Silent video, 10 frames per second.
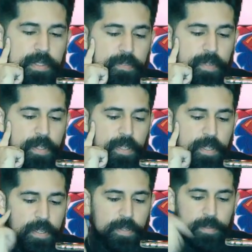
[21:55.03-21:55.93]
Very
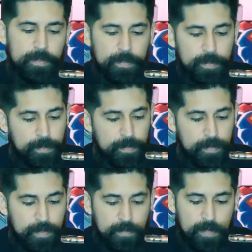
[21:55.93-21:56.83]
good.
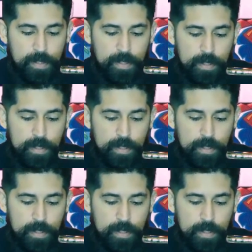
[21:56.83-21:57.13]
Very